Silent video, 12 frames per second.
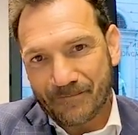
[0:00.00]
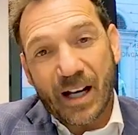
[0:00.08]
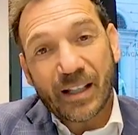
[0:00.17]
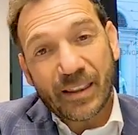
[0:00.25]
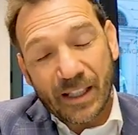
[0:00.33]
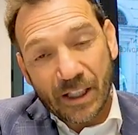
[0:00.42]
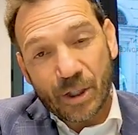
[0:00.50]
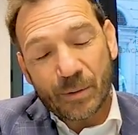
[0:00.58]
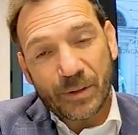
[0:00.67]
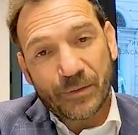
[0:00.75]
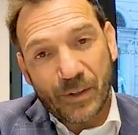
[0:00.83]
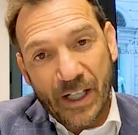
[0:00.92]
I think you
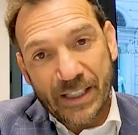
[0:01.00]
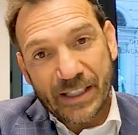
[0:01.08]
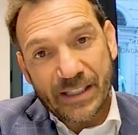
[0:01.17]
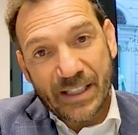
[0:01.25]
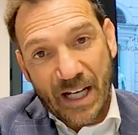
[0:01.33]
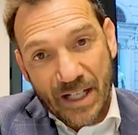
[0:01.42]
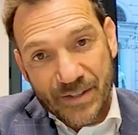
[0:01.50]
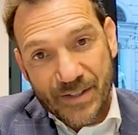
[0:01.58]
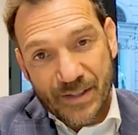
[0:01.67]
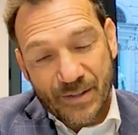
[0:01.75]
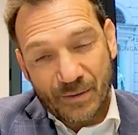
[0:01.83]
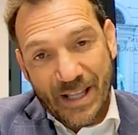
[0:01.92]
would find that the
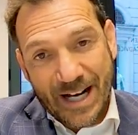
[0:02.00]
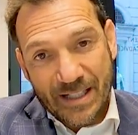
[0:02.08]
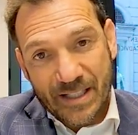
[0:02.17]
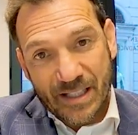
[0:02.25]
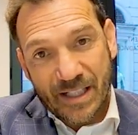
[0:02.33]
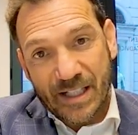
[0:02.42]
answer to that,